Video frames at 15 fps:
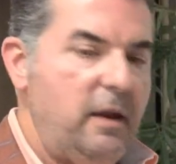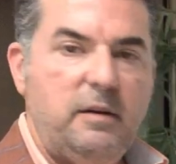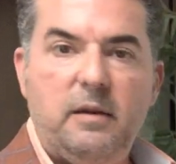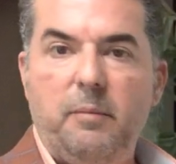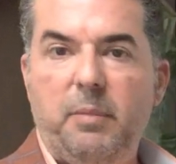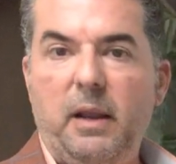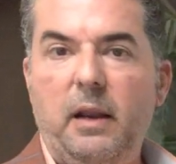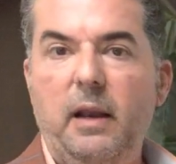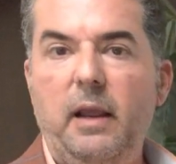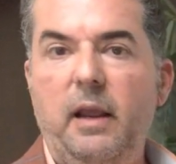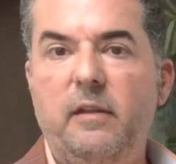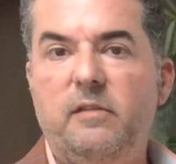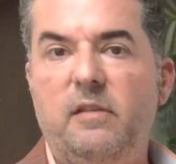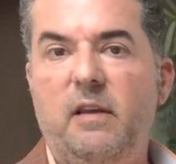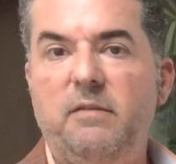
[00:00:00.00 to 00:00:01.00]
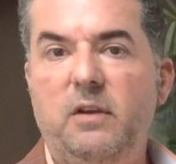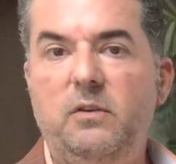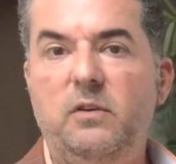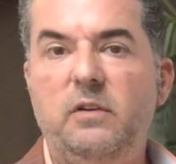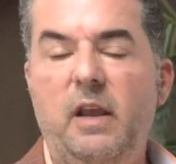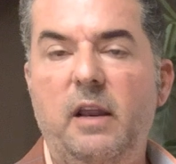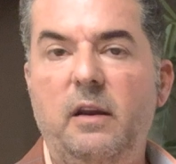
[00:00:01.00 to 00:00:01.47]
typically it's 7
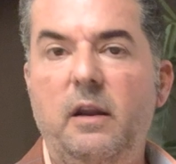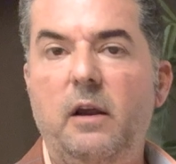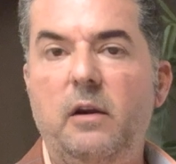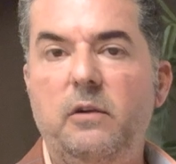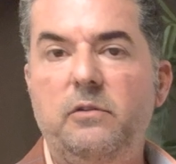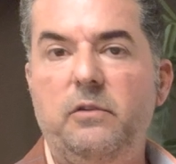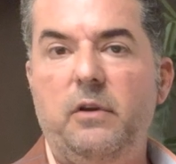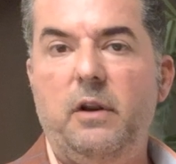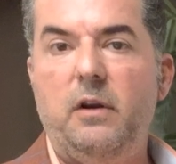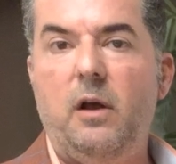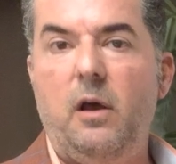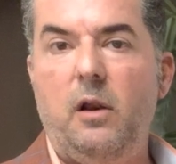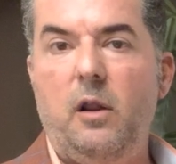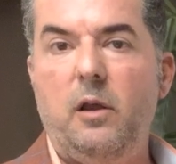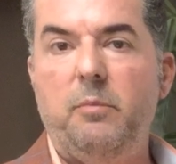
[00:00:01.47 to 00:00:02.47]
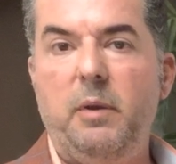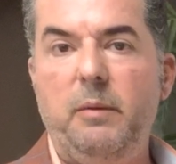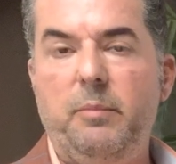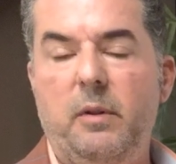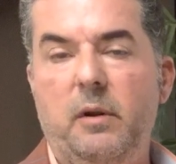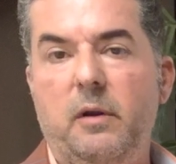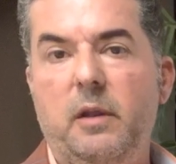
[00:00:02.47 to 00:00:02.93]
to 10 years in how long
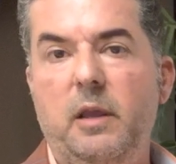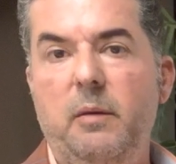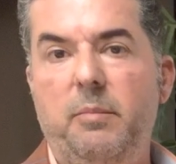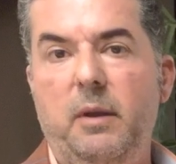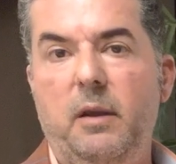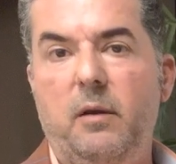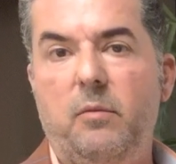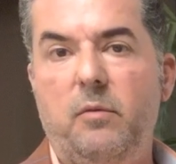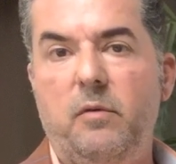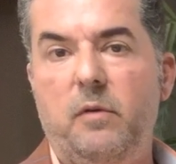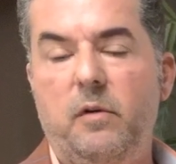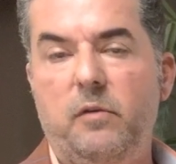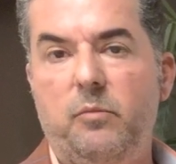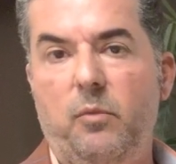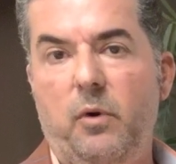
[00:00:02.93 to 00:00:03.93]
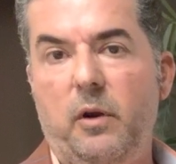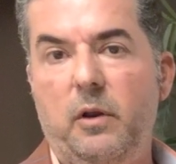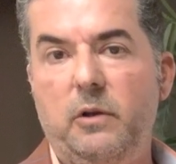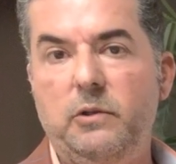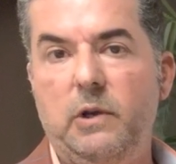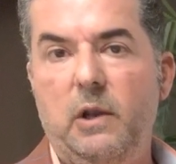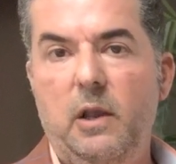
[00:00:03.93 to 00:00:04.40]
people are keeping a reverse
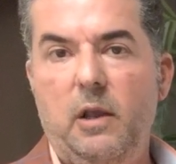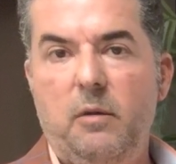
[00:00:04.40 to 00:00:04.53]
mortgage